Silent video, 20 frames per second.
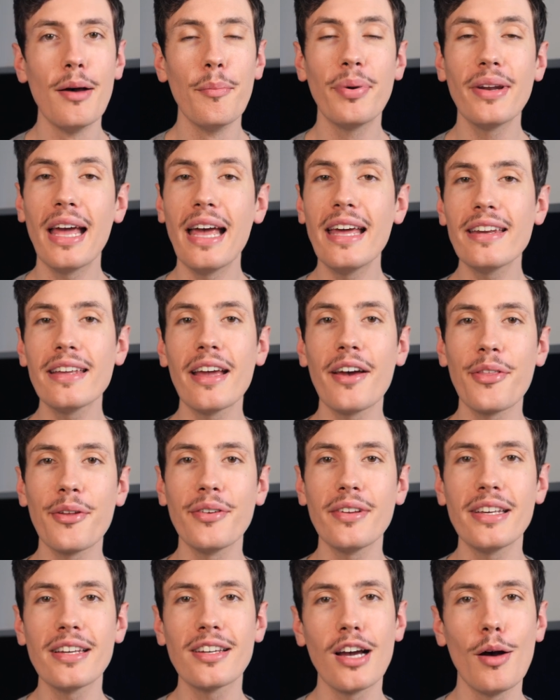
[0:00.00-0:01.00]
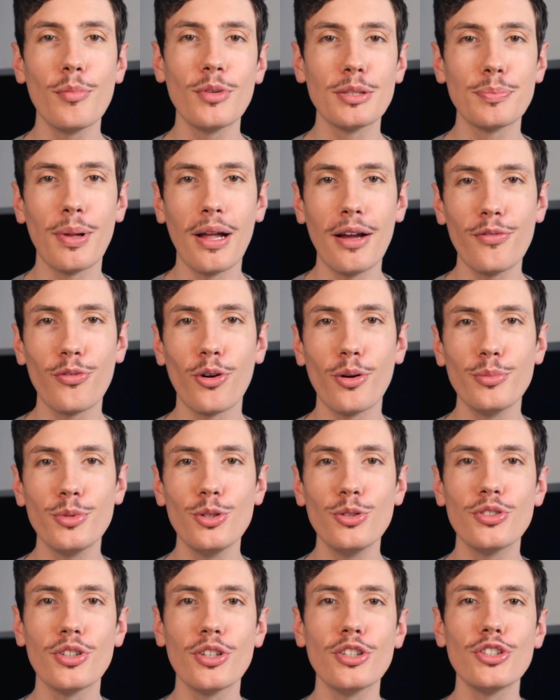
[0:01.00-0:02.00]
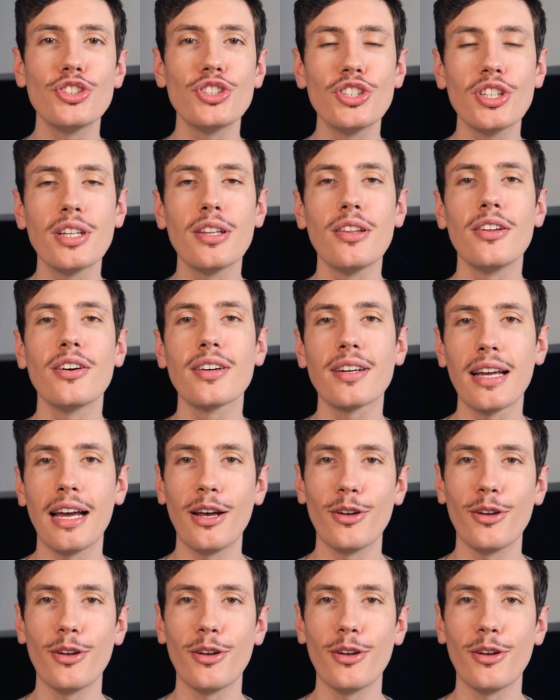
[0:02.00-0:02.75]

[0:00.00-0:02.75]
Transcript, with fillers: but any other e-commerce platform user should look